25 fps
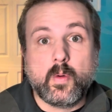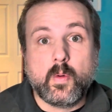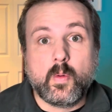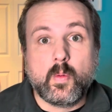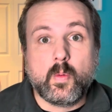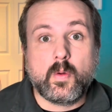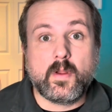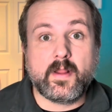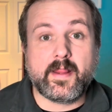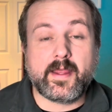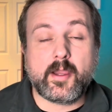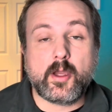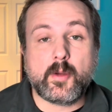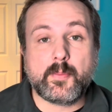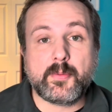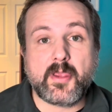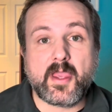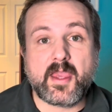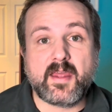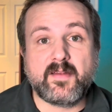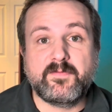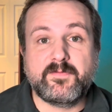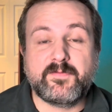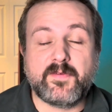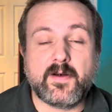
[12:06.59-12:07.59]
Well, I hope you
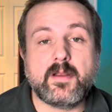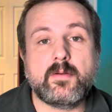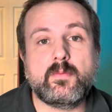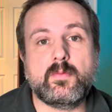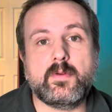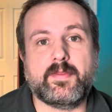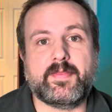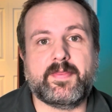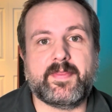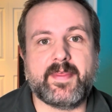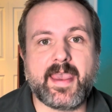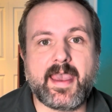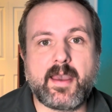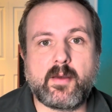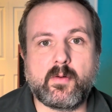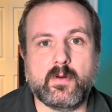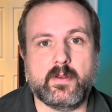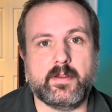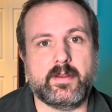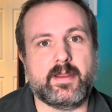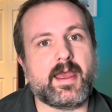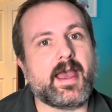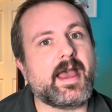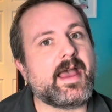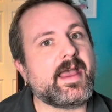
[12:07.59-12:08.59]
had fun with that
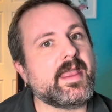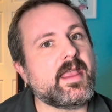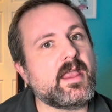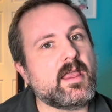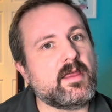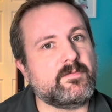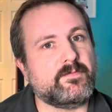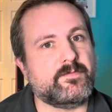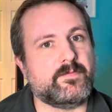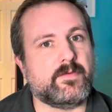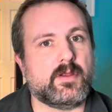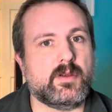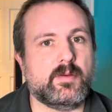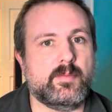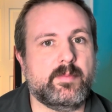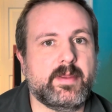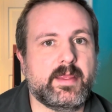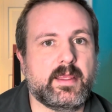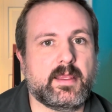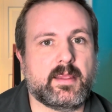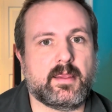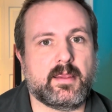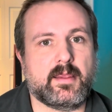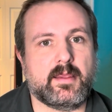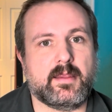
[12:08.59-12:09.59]
one. I had fun
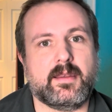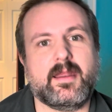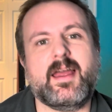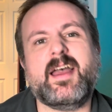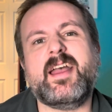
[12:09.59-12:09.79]
making it.